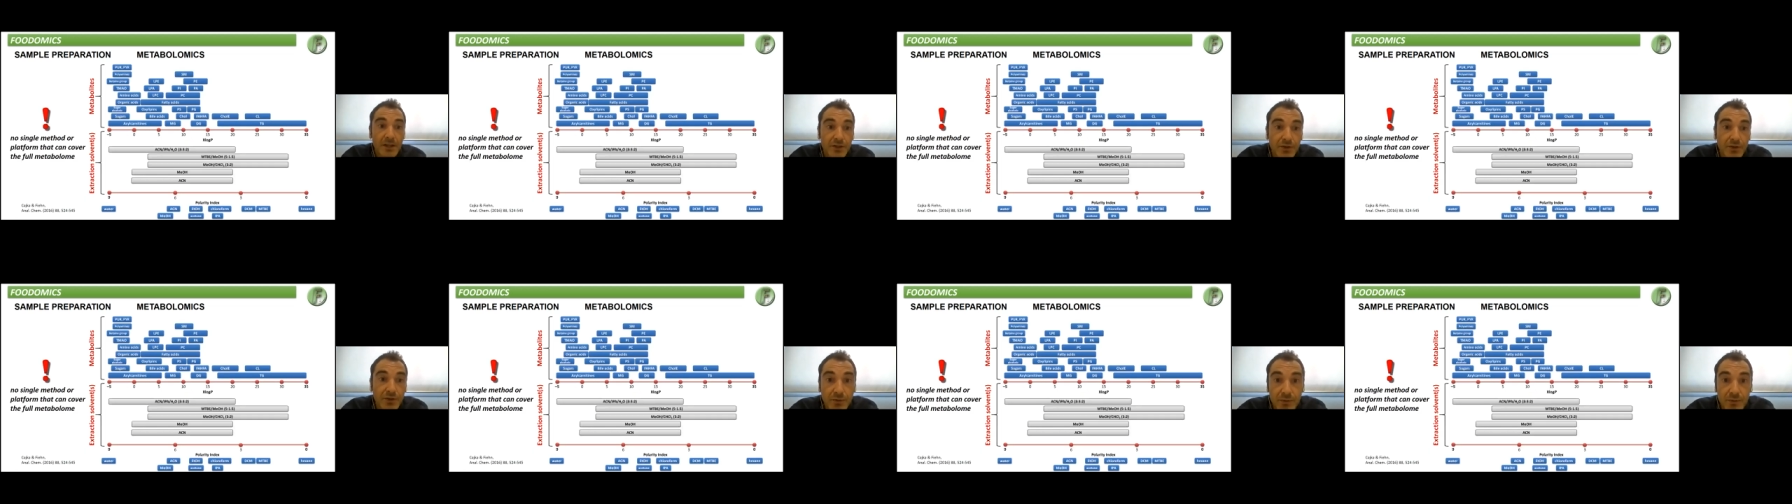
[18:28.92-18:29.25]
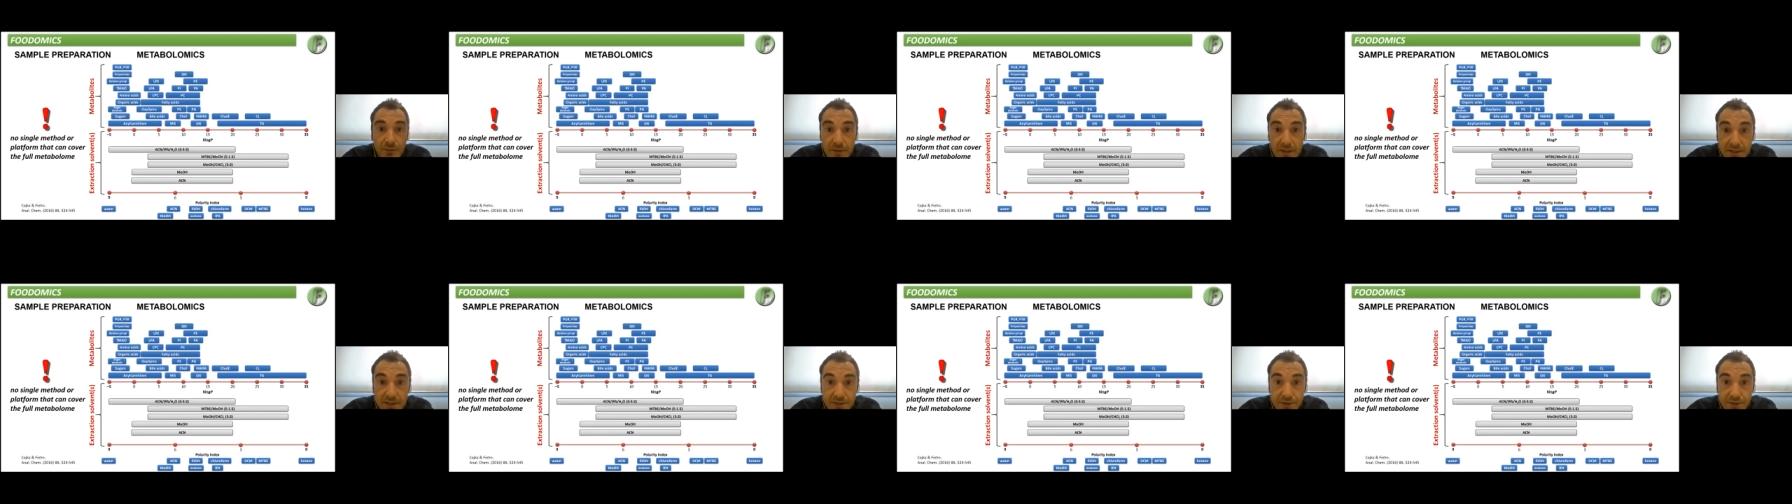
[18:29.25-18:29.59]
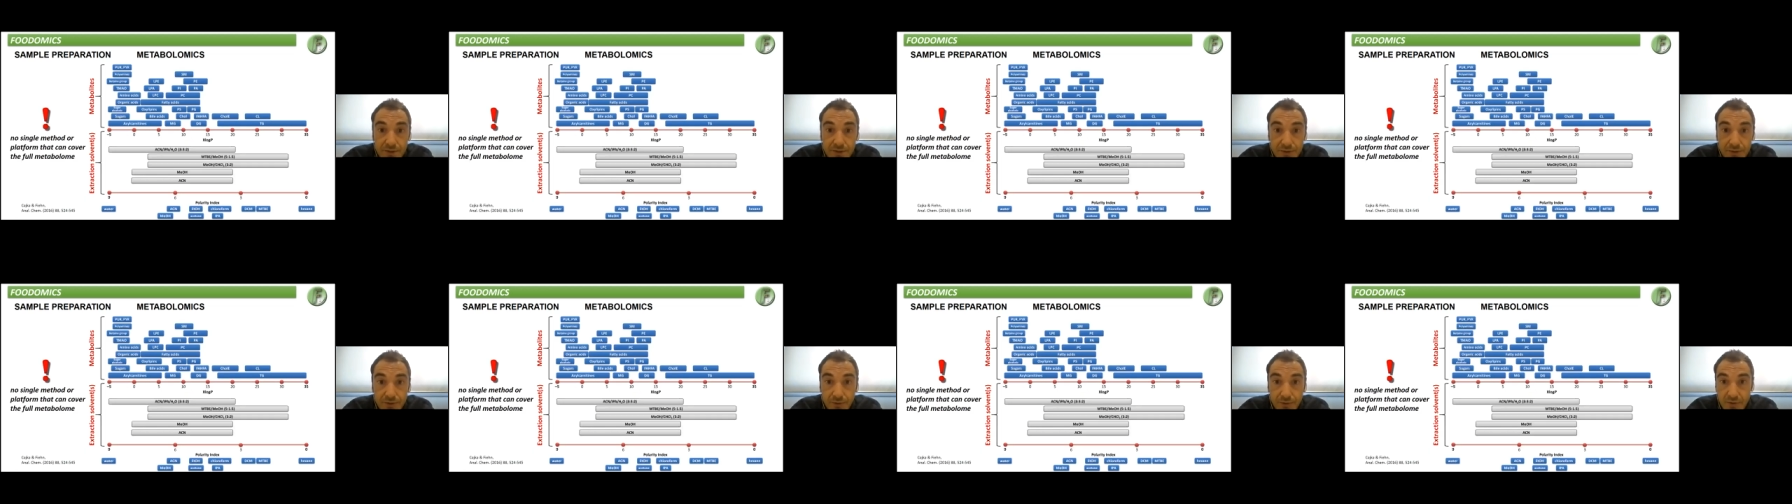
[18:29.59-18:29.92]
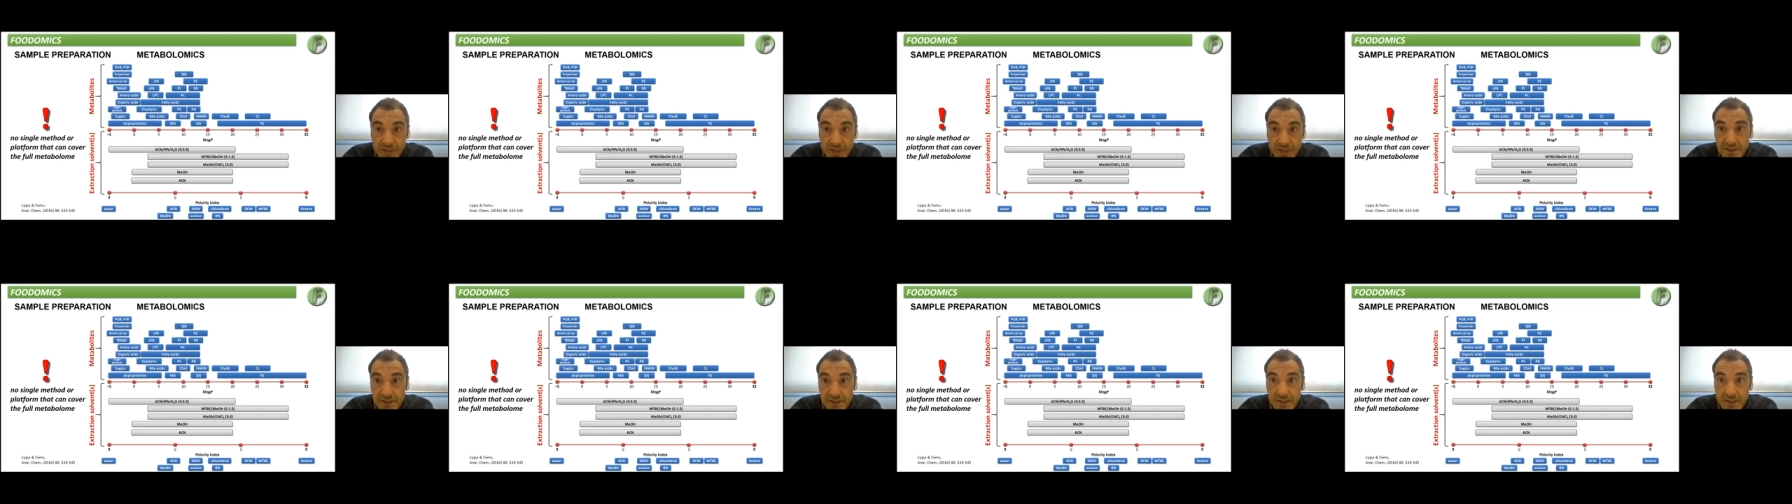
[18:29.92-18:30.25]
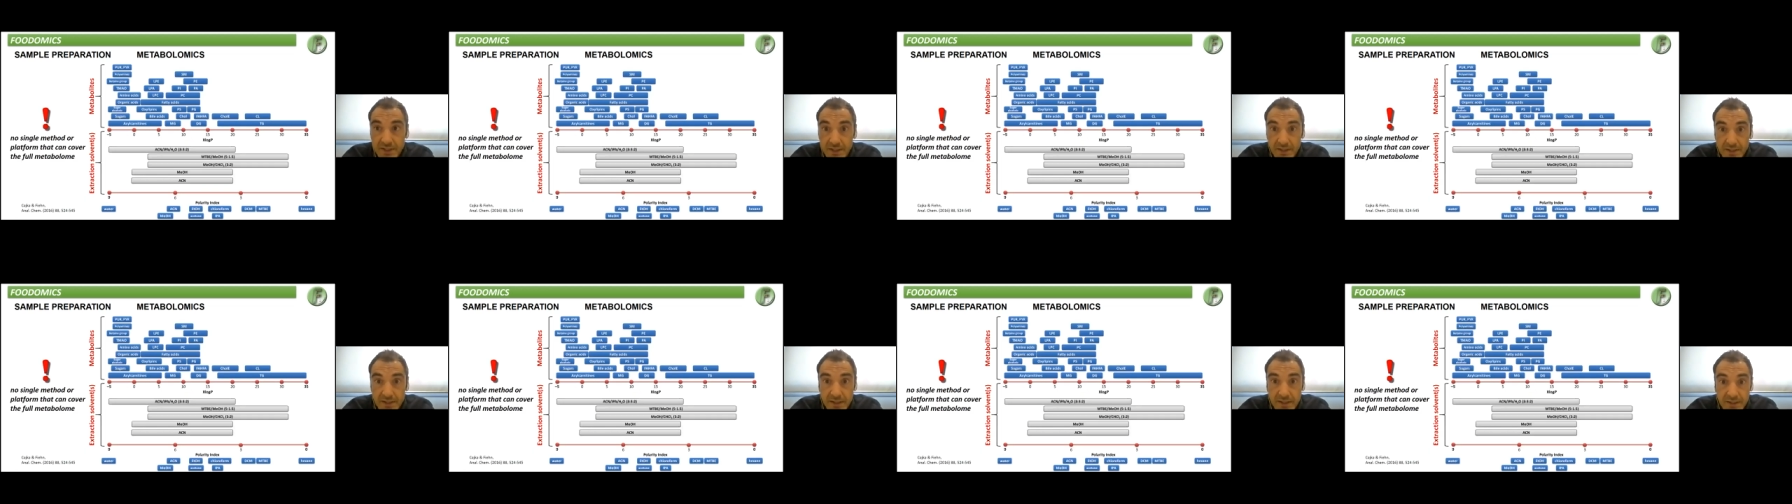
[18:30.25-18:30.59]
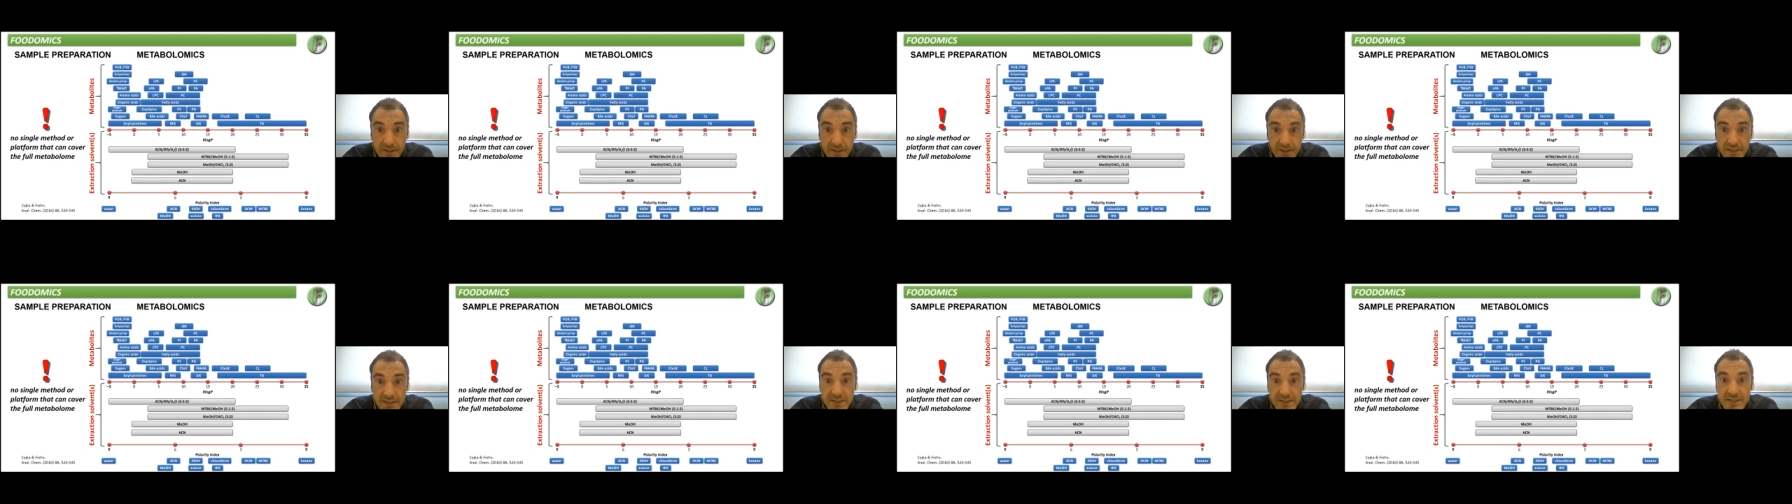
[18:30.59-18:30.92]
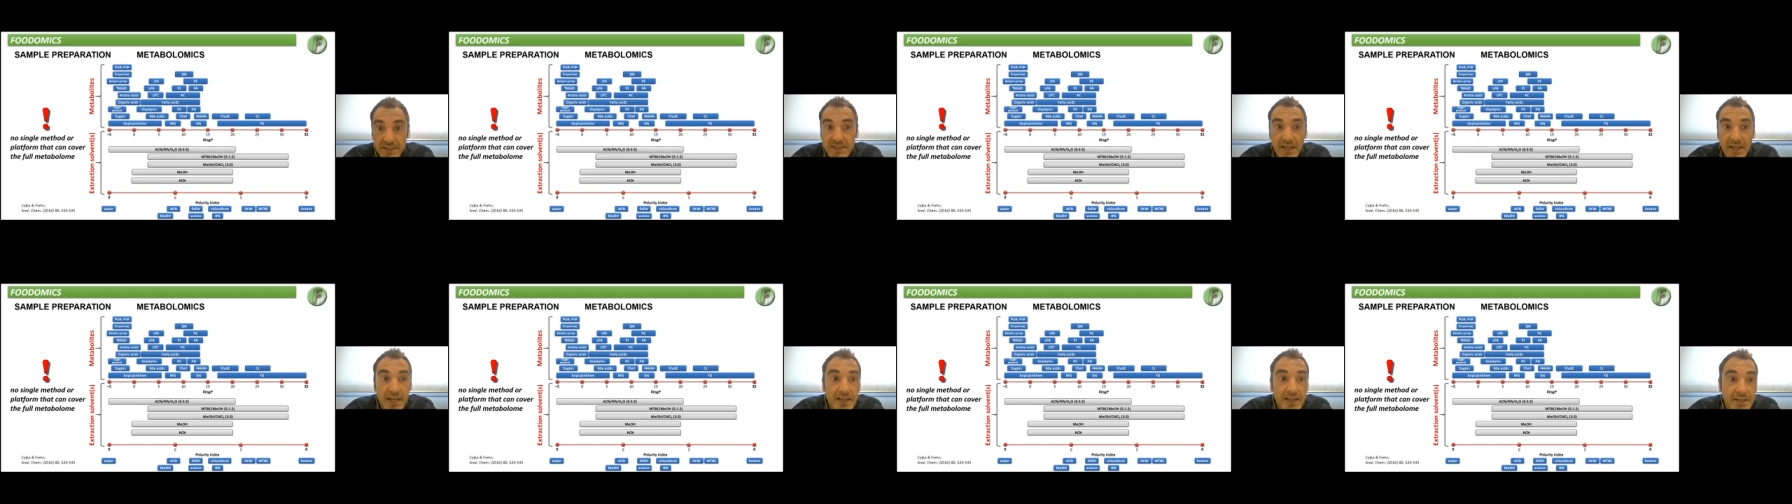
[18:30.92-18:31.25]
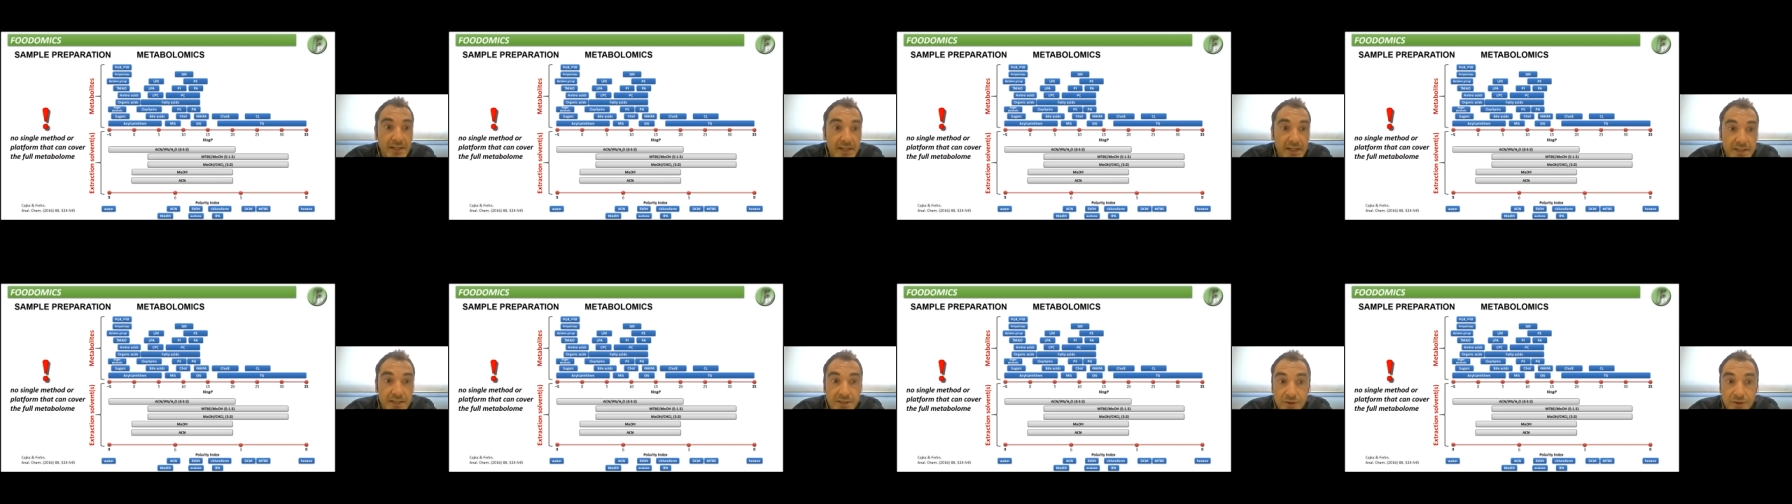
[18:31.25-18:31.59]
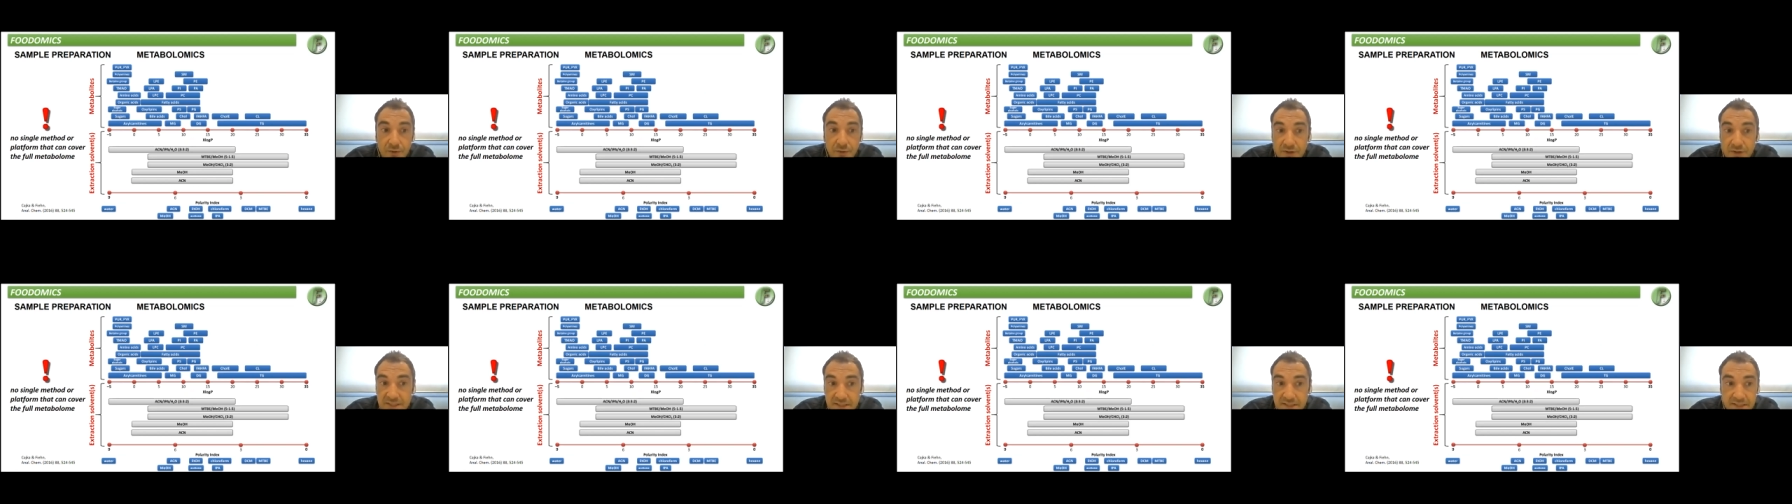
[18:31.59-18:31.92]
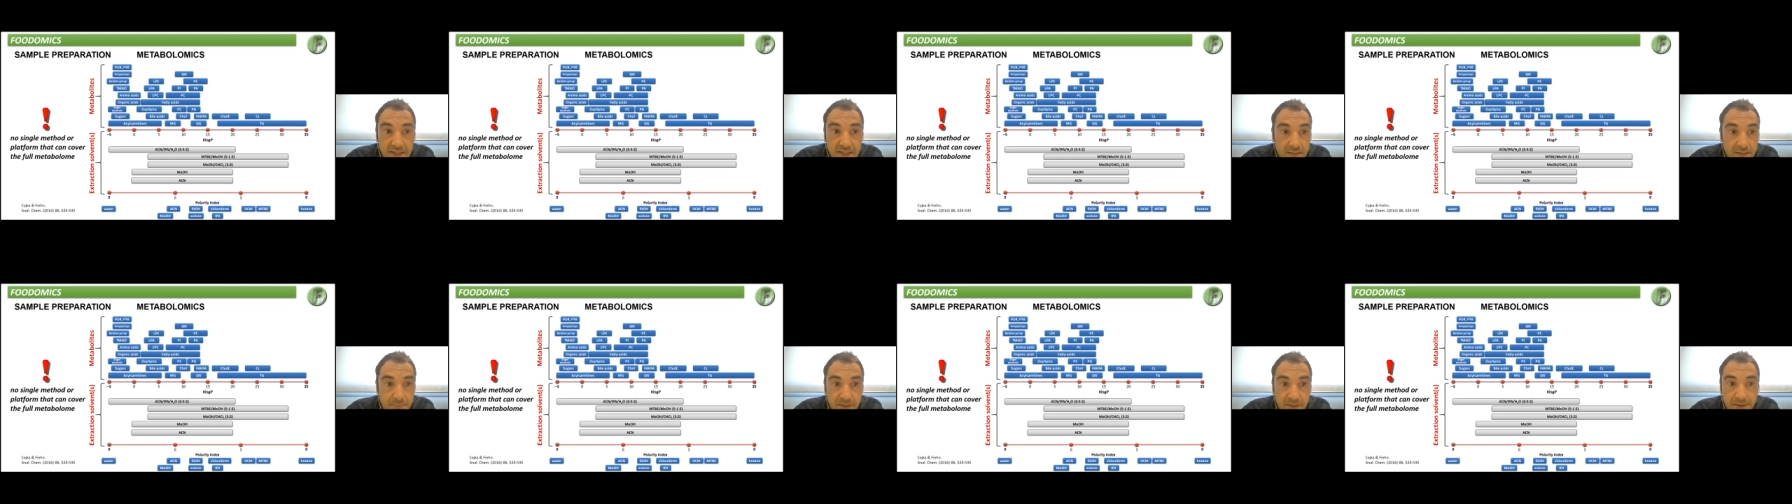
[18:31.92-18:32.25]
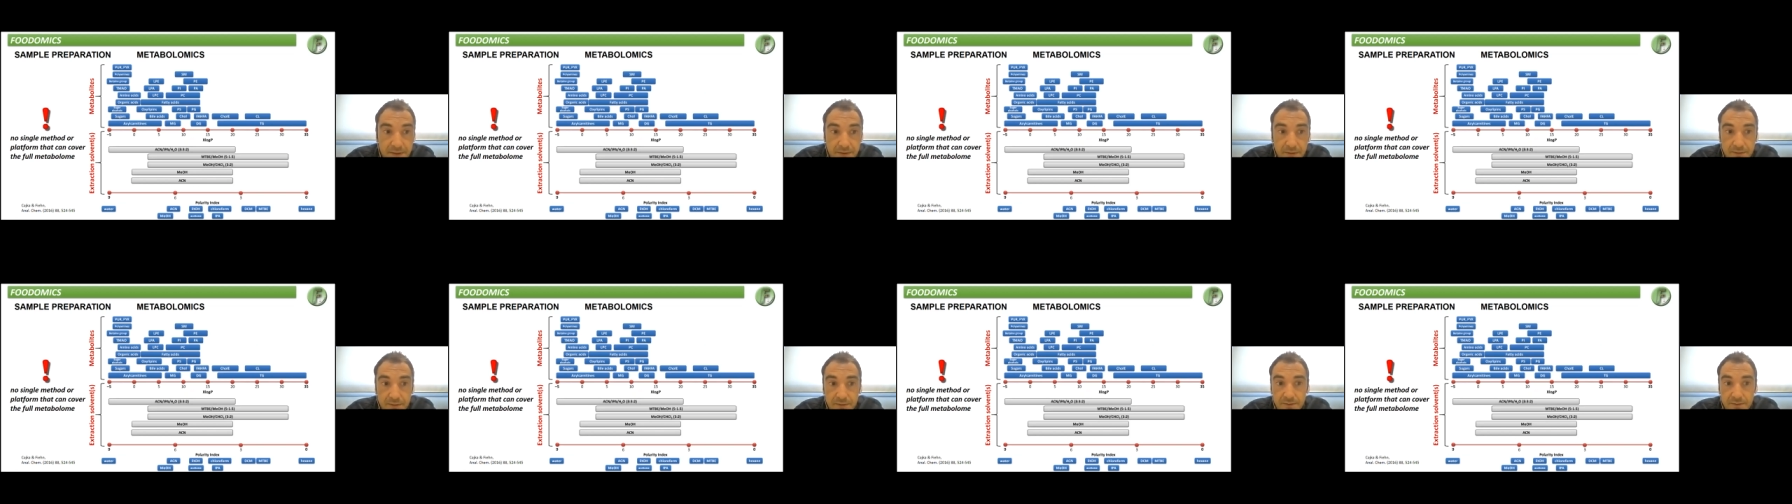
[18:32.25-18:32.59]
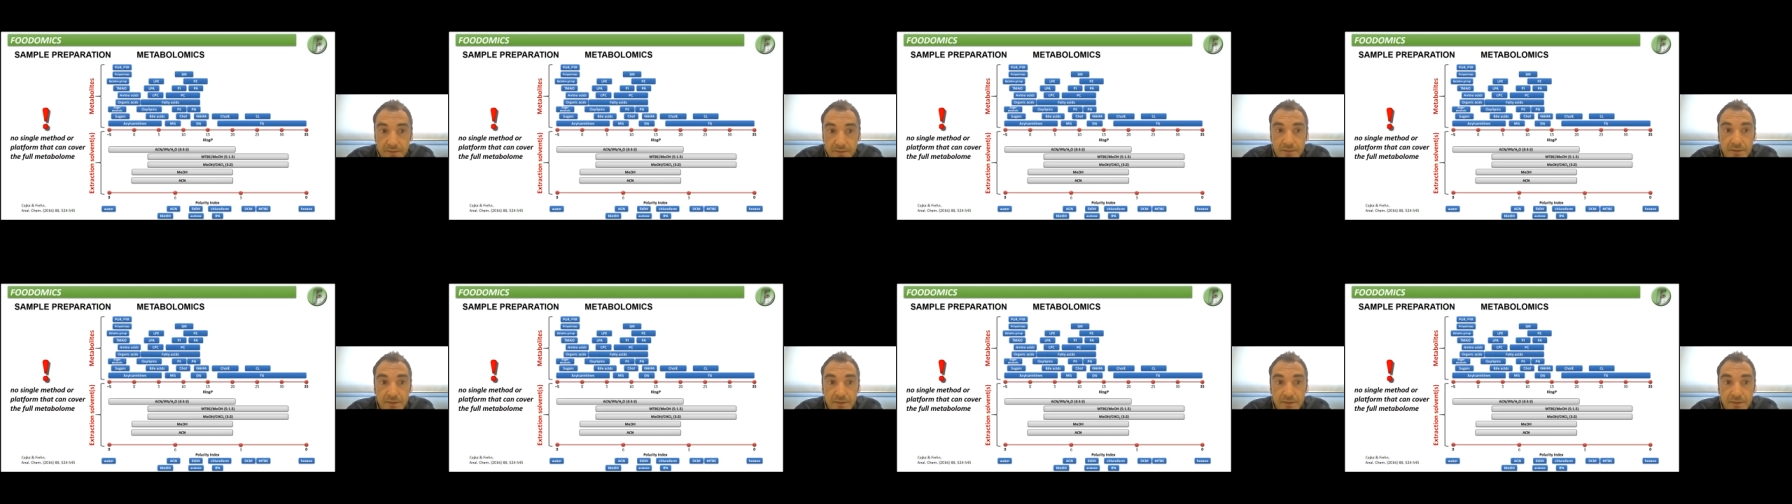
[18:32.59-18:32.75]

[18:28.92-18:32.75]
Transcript: So as you can see in this slide, there is no a single method